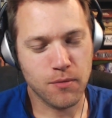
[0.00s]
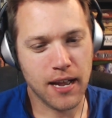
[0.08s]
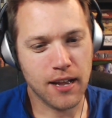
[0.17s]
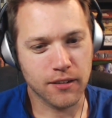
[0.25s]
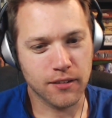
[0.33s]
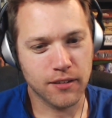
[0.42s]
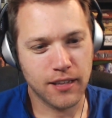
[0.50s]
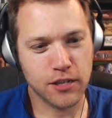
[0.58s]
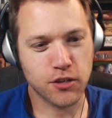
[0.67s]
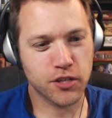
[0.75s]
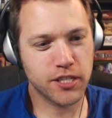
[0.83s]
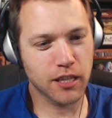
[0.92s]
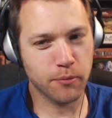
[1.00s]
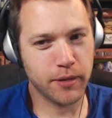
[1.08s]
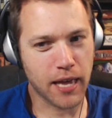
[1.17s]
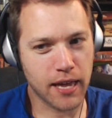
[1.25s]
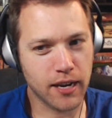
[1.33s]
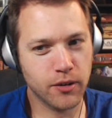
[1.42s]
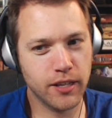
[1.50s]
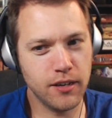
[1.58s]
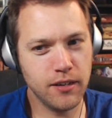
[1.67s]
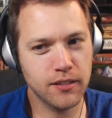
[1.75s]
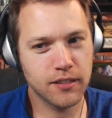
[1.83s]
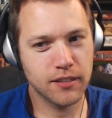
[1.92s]
Oh, wow. Is there still a piano in
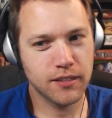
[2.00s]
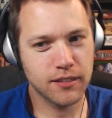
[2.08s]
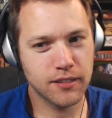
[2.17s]
there?